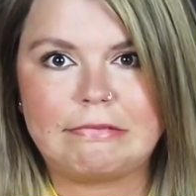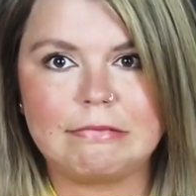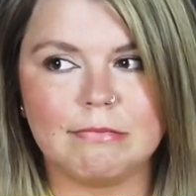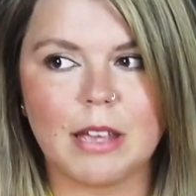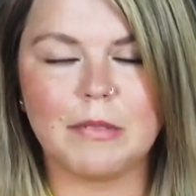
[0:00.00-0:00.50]

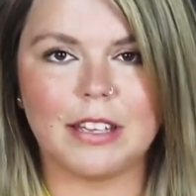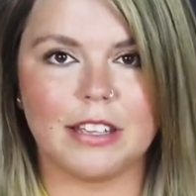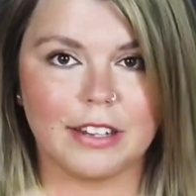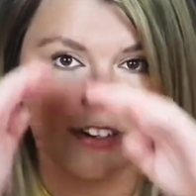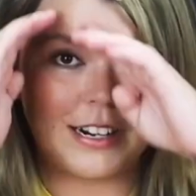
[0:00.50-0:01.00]
maybe a
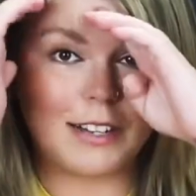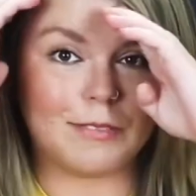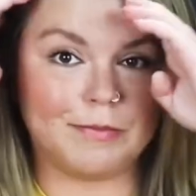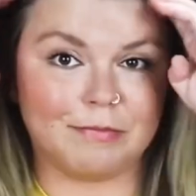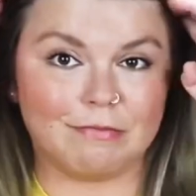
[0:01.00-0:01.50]
year now,
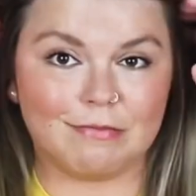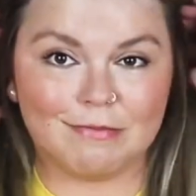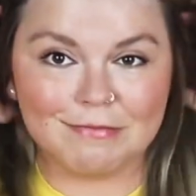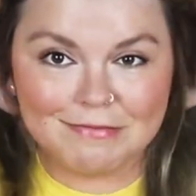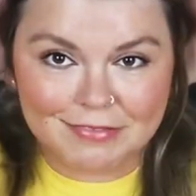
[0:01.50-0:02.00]

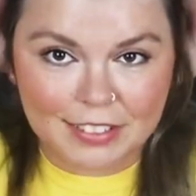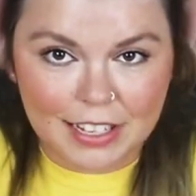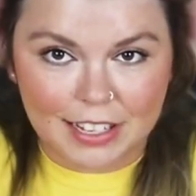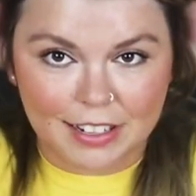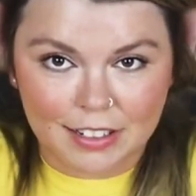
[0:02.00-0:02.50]

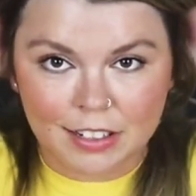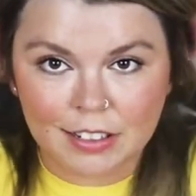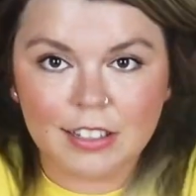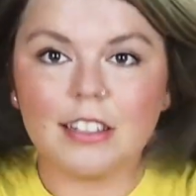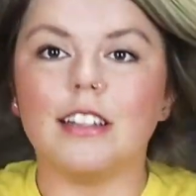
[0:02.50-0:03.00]
and
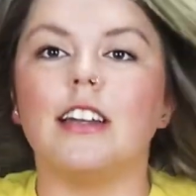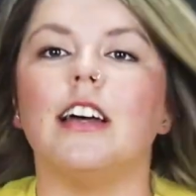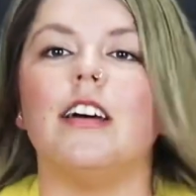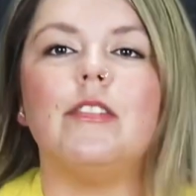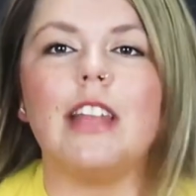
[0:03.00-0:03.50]

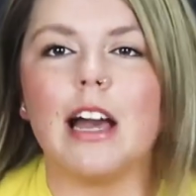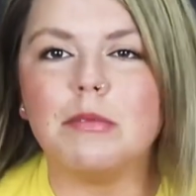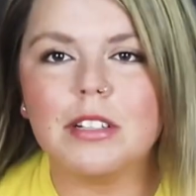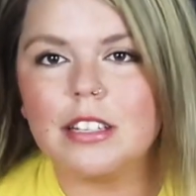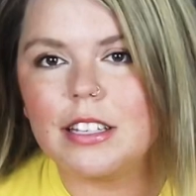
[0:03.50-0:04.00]

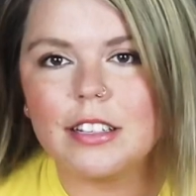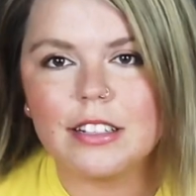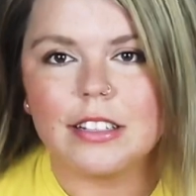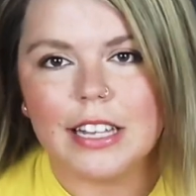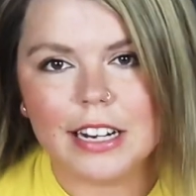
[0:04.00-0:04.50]
dabbled here
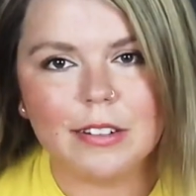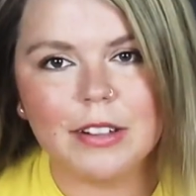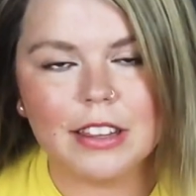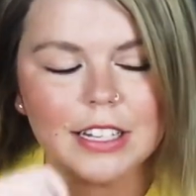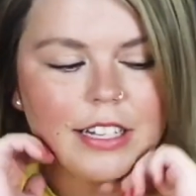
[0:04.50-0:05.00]
and there
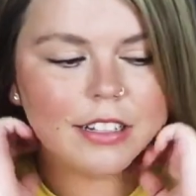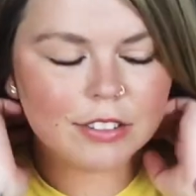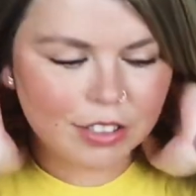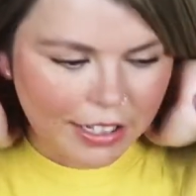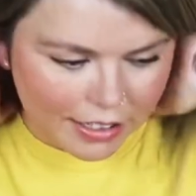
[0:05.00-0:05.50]
with it,
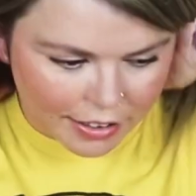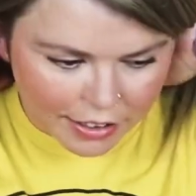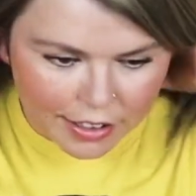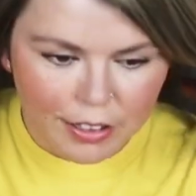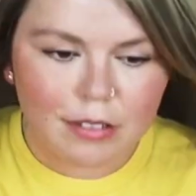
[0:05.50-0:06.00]
trying to
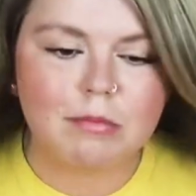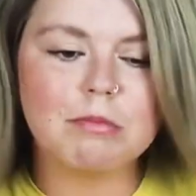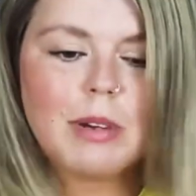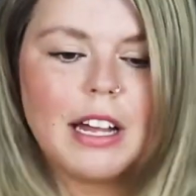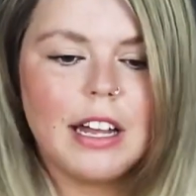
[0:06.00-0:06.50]
learn,
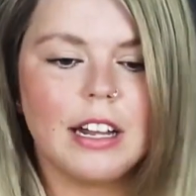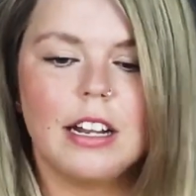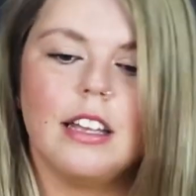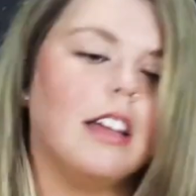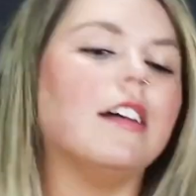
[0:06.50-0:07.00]
but
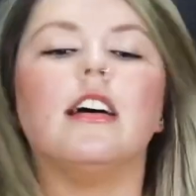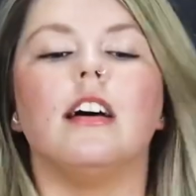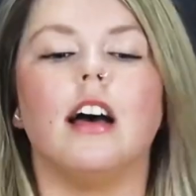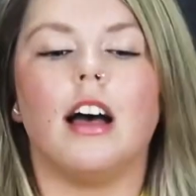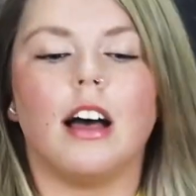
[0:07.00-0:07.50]

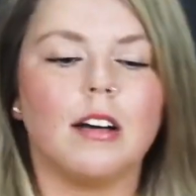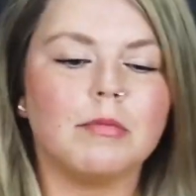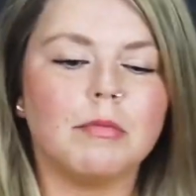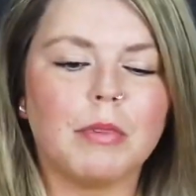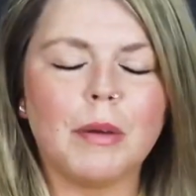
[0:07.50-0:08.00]

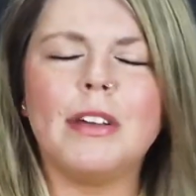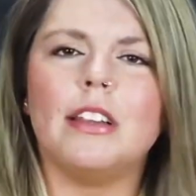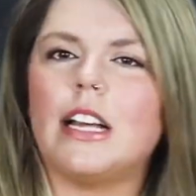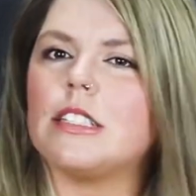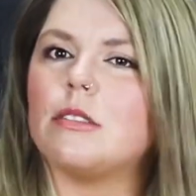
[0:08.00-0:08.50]
probably the
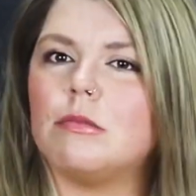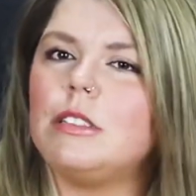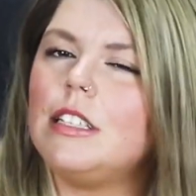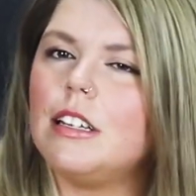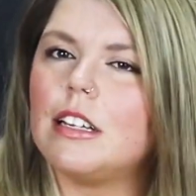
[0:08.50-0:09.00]
last
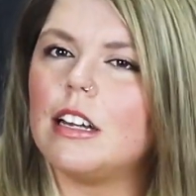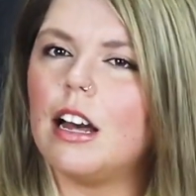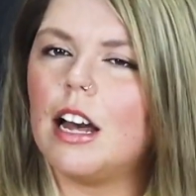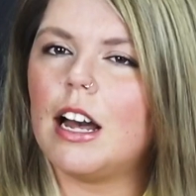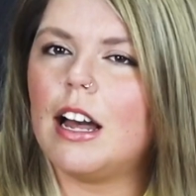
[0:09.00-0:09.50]
week
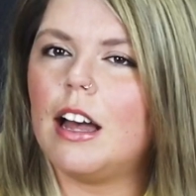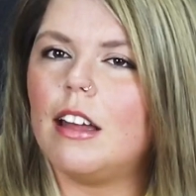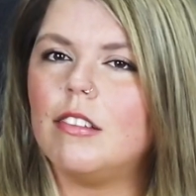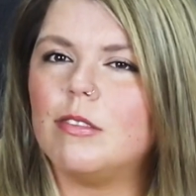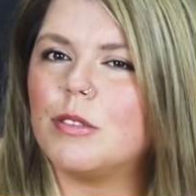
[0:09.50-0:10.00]

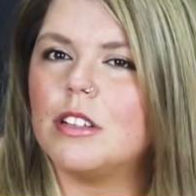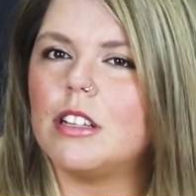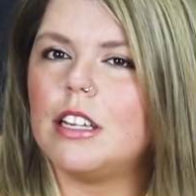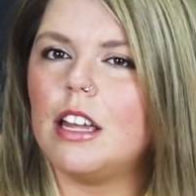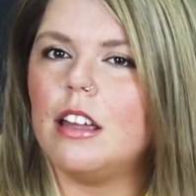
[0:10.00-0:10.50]
I've
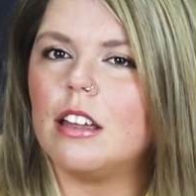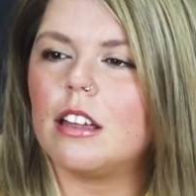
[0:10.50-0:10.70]
really